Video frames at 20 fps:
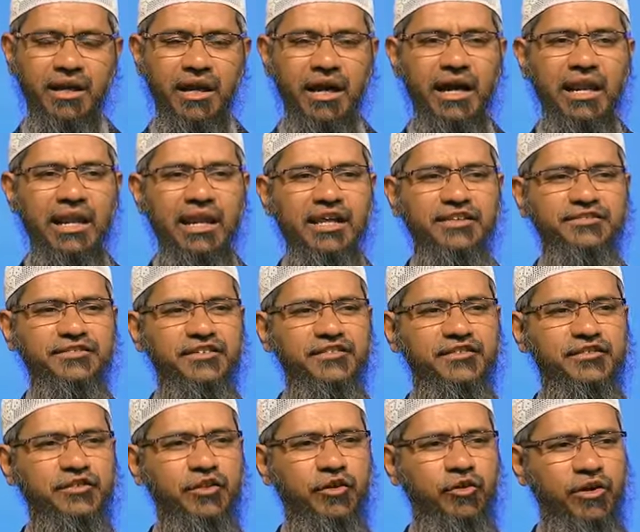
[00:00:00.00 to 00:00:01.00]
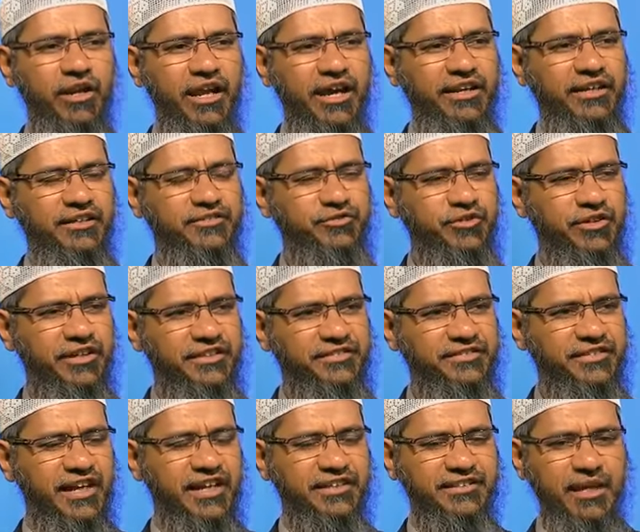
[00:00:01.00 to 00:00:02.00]
Allah says in the Quran in Surah
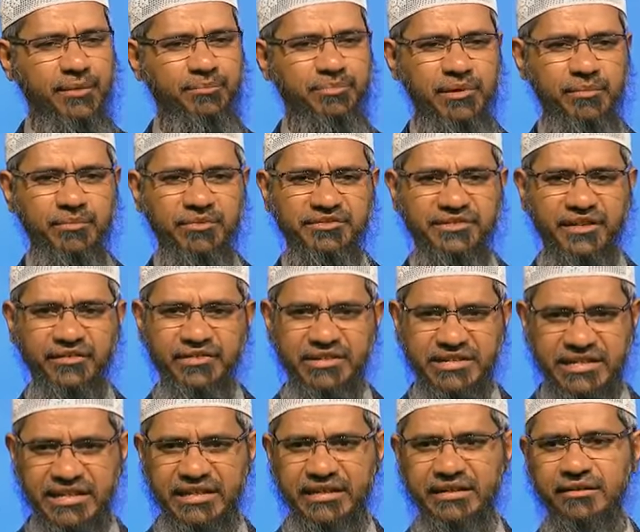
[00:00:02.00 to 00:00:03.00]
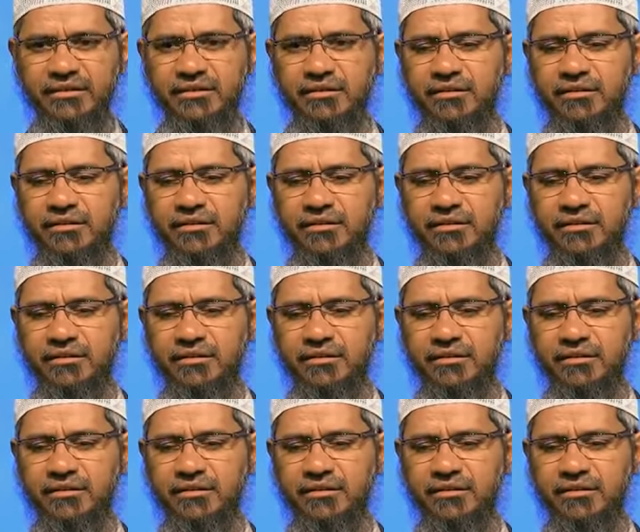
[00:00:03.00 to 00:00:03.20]
Isra, chapter number 17,